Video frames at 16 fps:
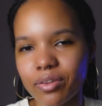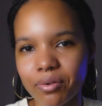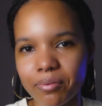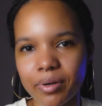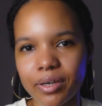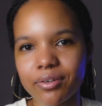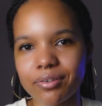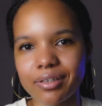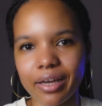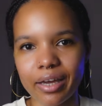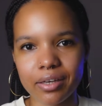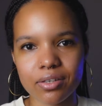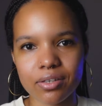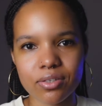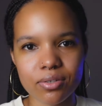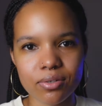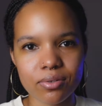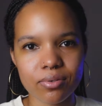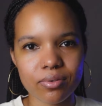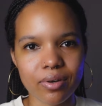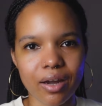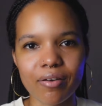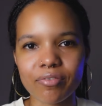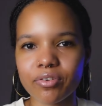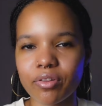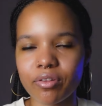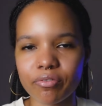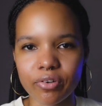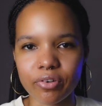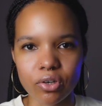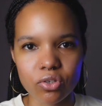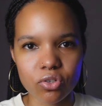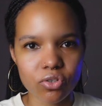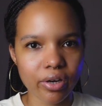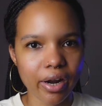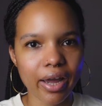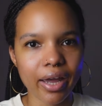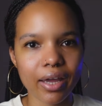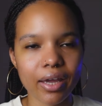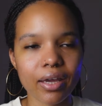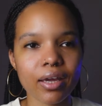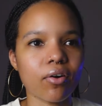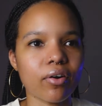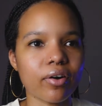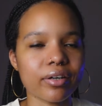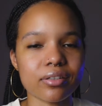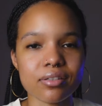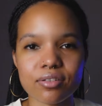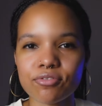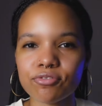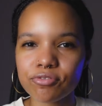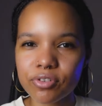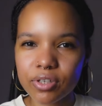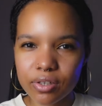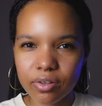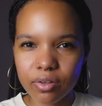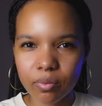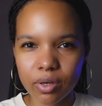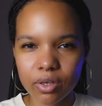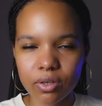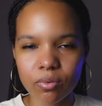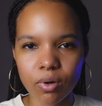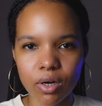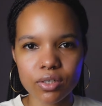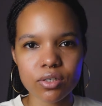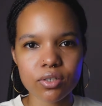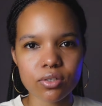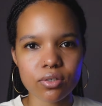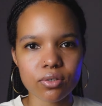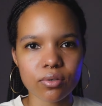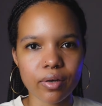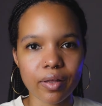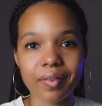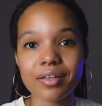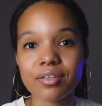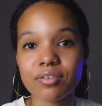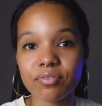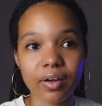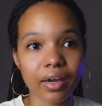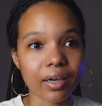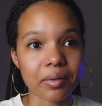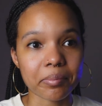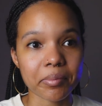the way you'd like it to after the first try, or it doesn't feel the way you want it to, and that's fine